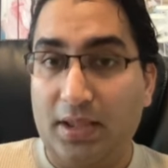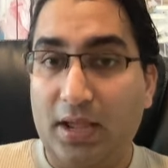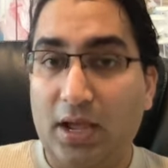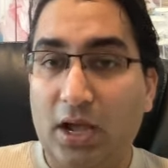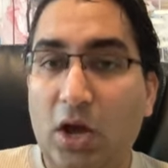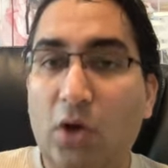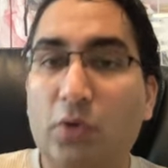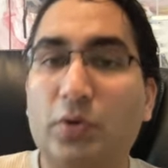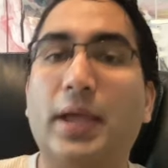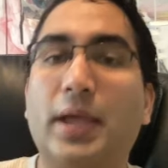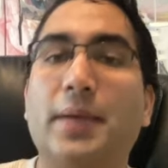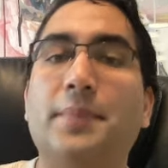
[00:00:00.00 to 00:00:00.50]

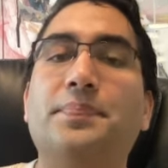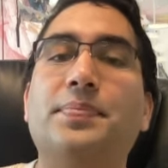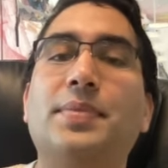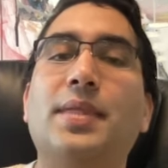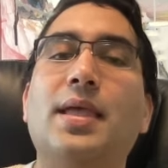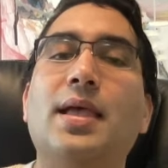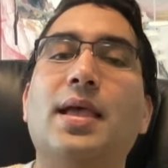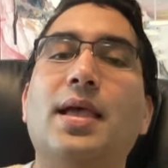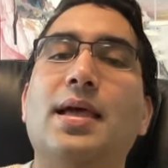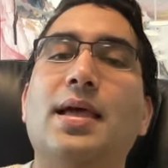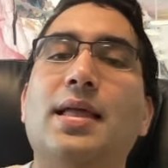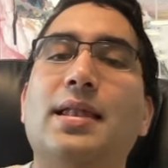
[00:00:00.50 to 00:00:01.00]
Okay,
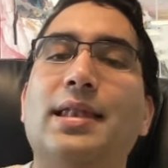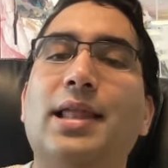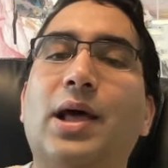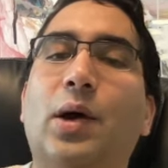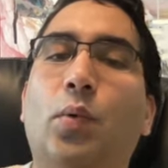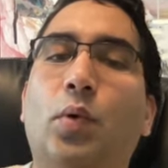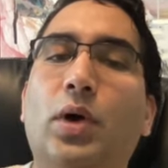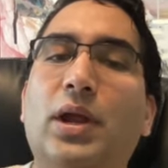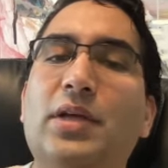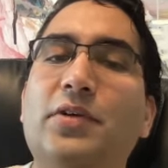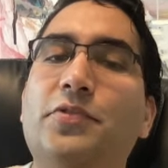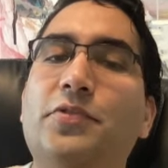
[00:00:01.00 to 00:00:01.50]
now
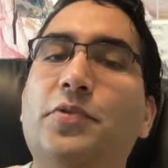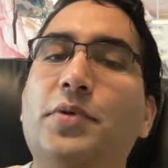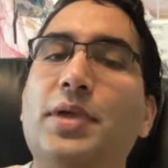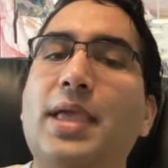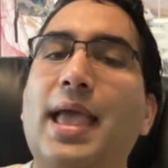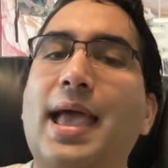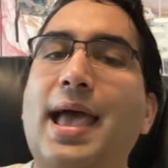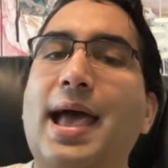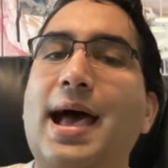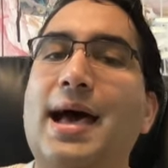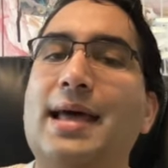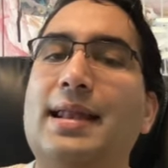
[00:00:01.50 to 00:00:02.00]
what if we
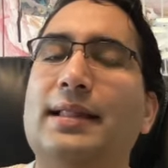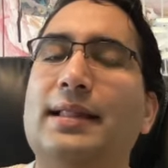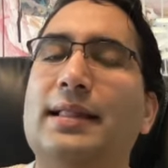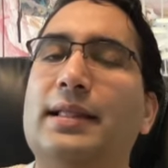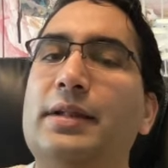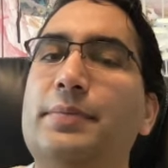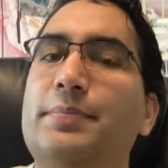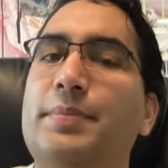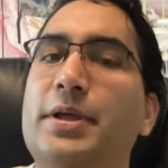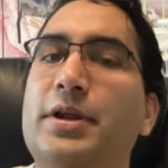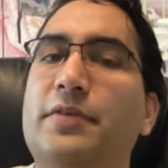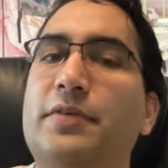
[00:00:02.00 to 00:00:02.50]
add a
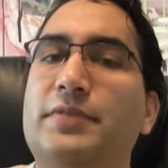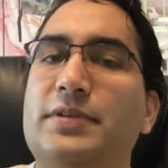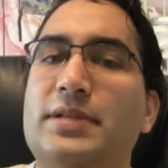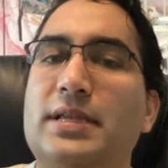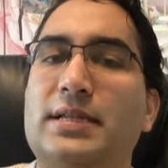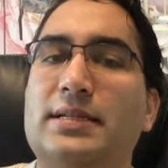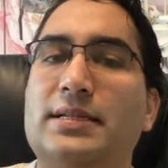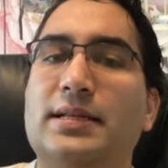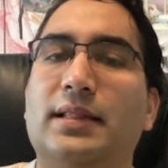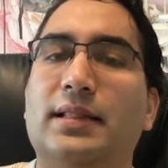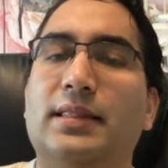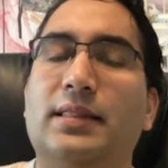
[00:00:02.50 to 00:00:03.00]
little bit of
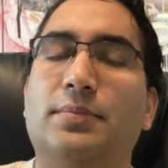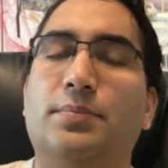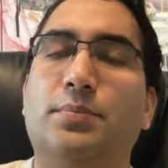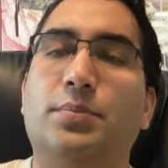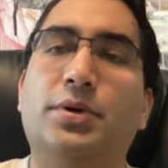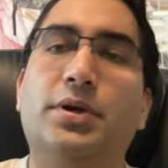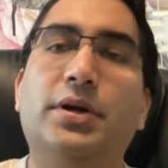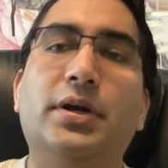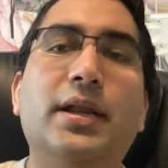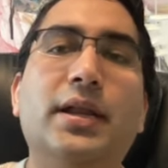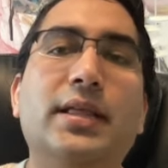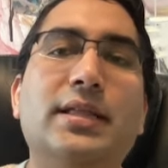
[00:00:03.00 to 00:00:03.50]
detail? The
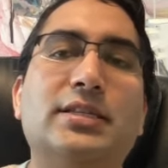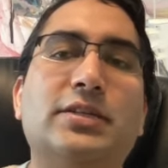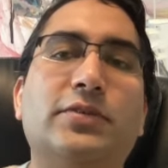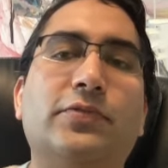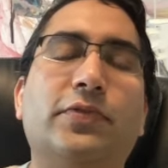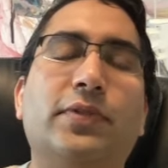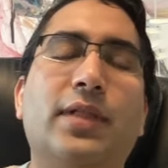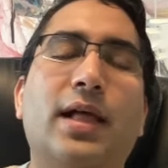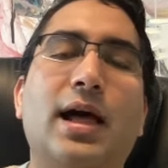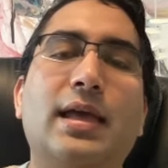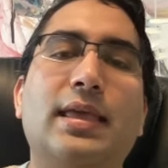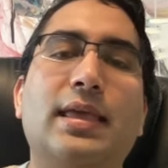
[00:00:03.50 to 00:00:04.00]
bird is
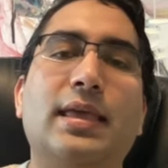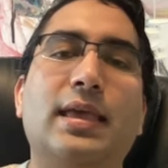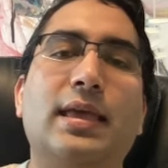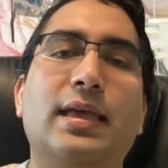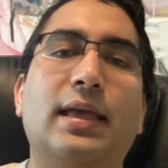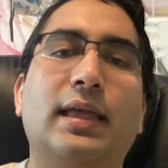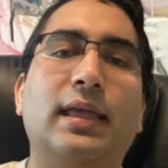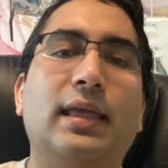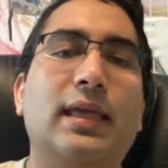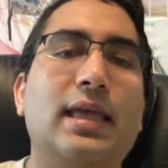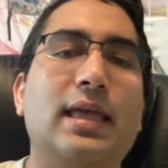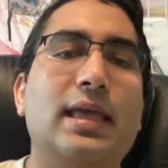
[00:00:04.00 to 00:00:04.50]

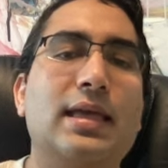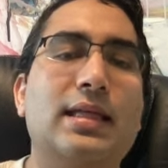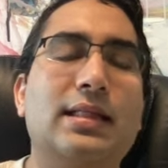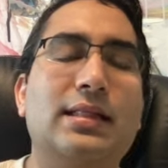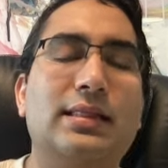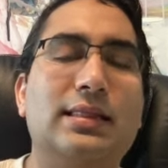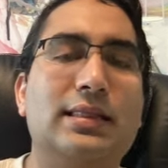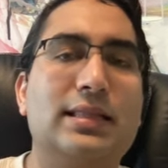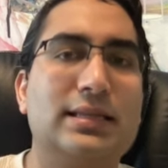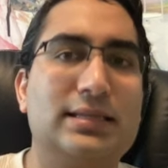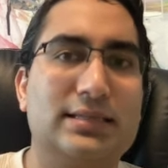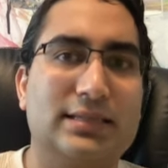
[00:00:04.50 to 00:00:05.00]
flying
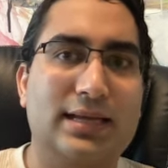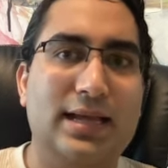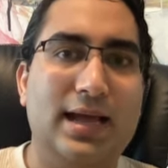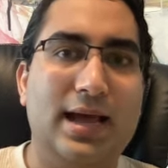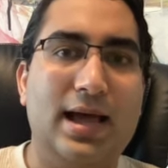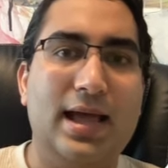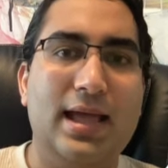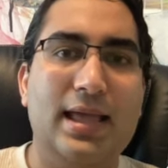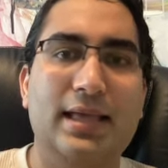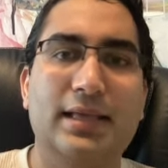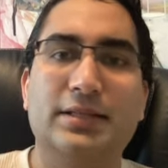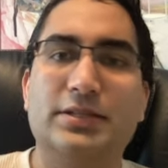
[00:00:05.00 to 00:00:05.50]
in the
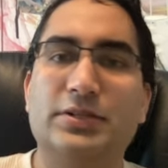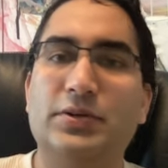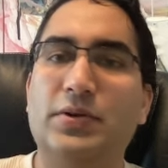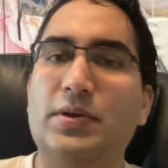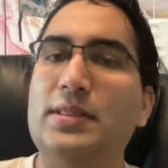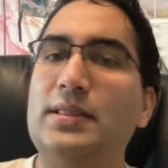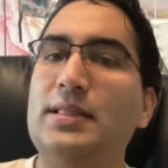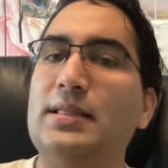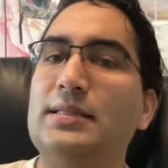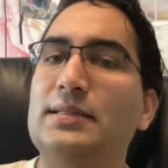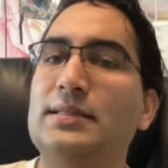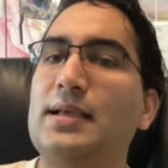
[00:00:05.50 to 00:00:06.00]
sky. So
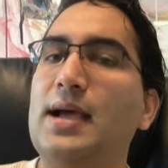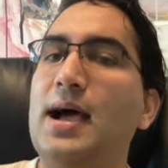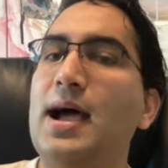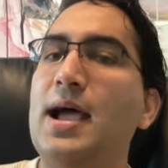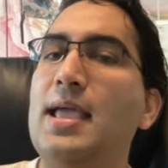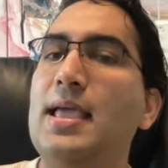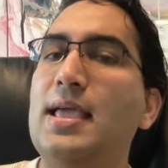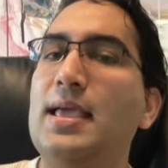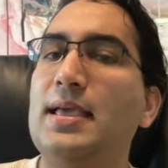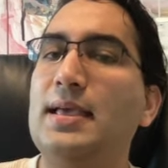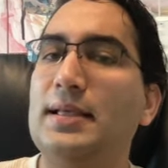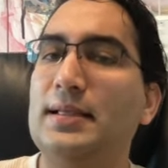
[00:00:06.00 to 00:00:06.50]
in the
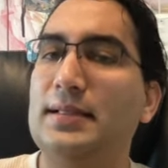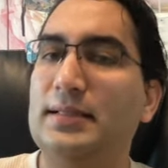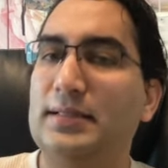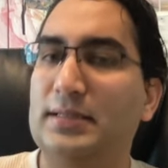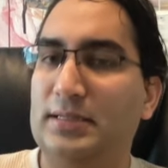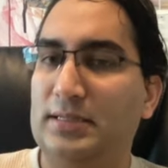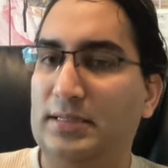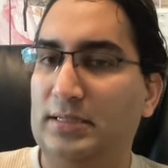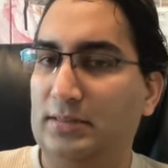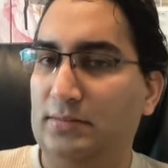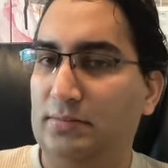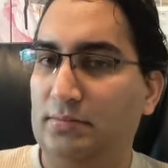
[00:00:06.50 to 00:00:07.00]
sky
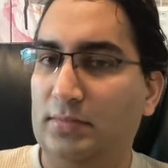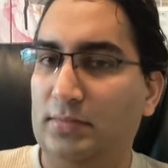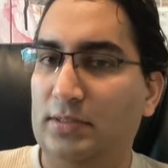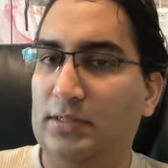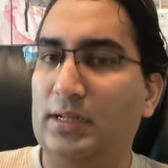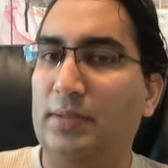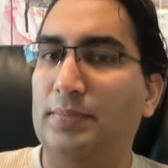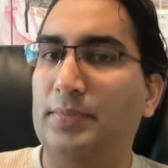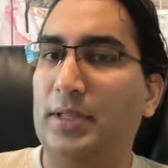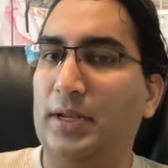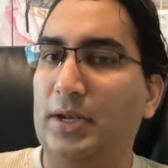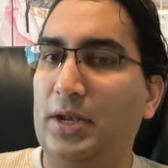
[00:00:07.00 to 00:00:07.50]
is
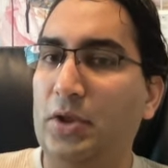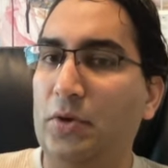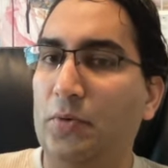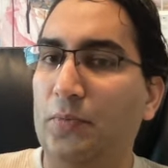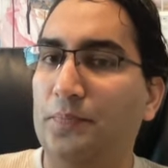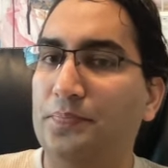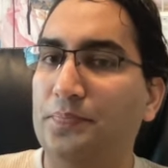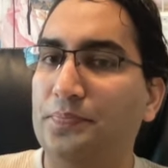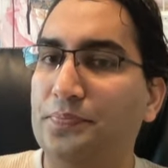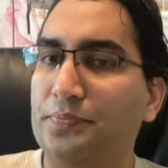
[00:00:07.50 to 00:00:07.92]
something new.